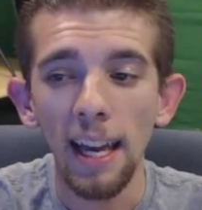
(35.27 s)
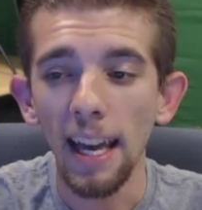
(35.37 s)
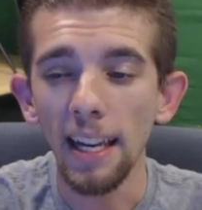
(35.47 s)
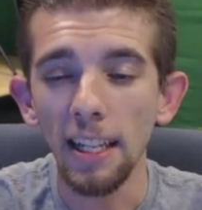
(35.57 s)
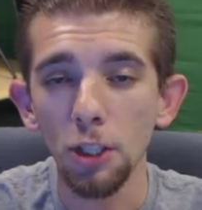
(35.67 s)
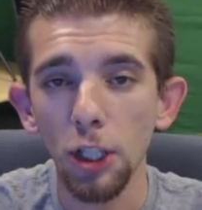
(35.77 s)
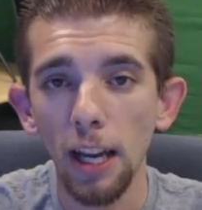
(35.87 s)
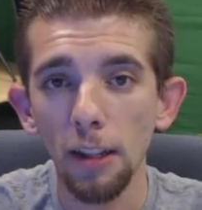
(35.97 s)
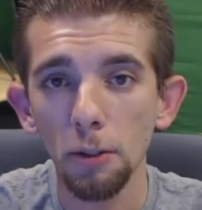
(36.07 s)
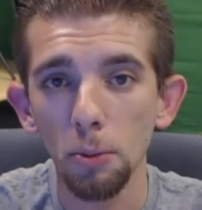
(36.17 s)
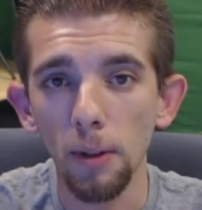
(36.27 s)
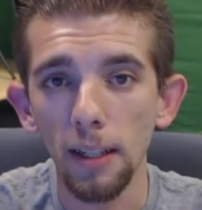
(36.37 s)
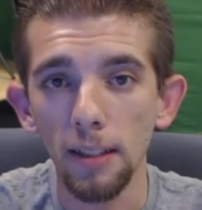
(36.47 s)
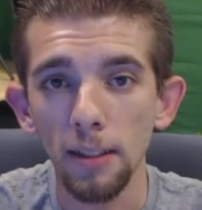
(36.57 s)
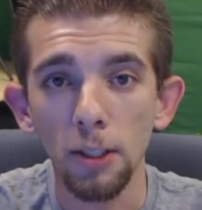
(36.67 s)
and his challenge
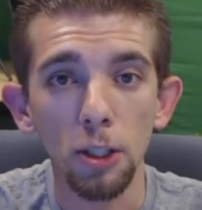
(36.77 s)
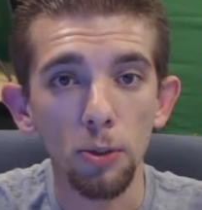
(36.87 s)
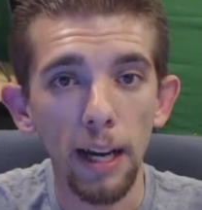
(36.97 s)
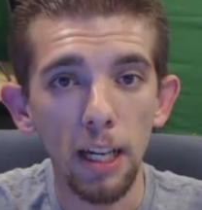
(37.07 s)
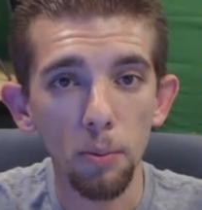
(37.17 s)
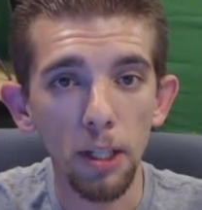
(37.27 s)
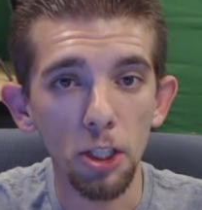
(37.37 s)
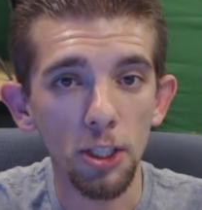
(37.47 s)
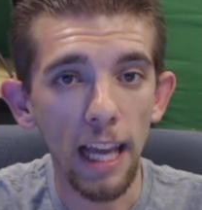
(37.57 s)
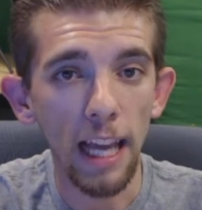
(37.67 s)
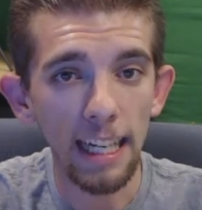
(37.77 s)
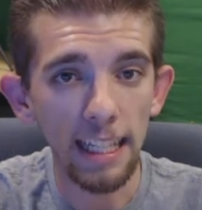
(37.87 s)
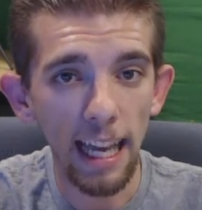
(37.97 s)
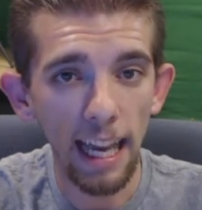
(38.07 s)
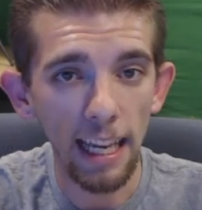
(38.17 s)
was to try to reach
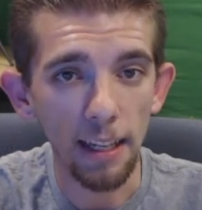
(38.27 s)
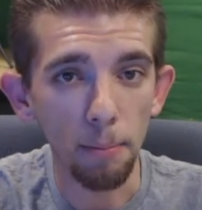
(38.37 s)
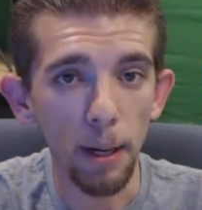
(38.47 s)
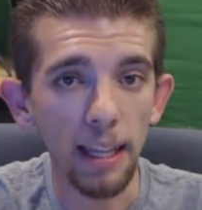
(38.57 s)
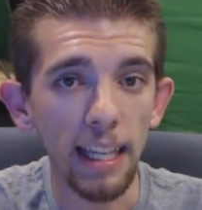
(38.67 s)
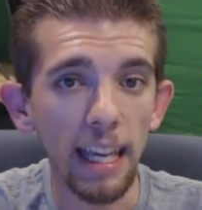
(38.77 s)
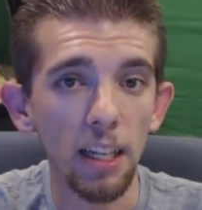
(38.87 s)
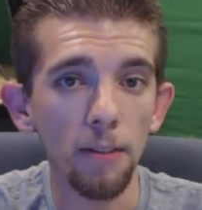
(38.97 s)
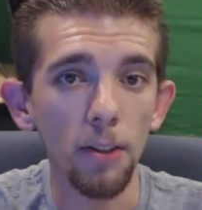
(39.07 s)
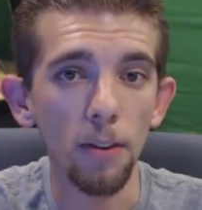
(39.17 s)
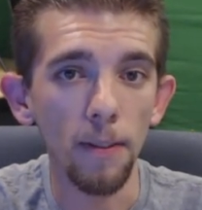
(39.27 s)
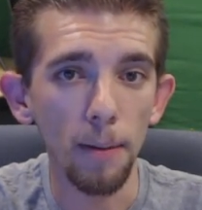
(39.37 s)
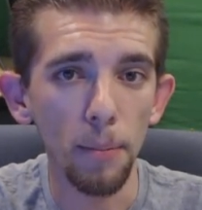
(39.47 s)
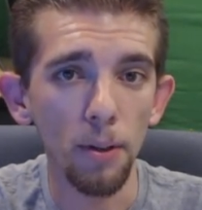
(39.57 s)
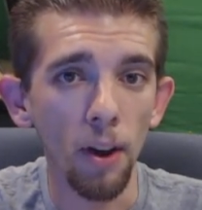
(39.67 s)
10k by the end of
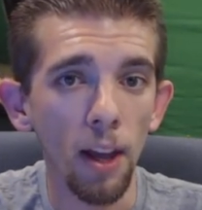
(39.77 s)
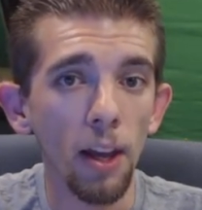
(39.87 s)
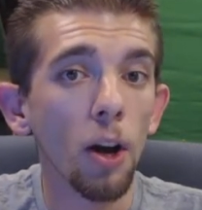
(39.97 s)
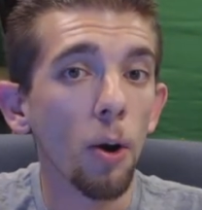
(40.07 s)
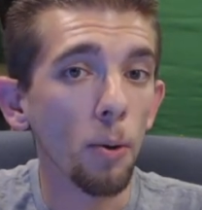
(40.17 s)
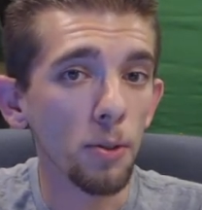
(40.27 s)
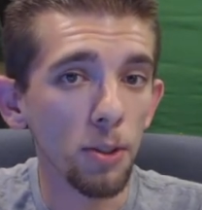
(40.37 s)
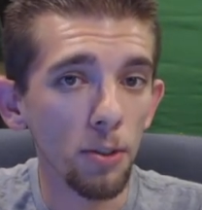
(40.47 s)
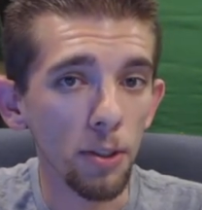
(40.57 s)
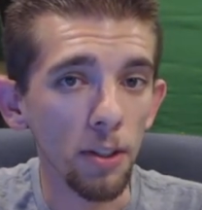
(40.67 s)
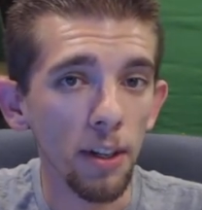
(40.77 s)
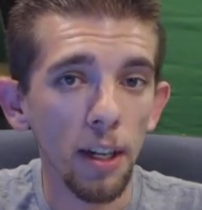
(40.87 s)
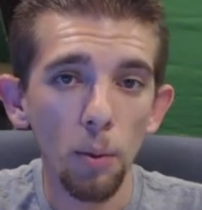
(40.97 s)
November or sooner.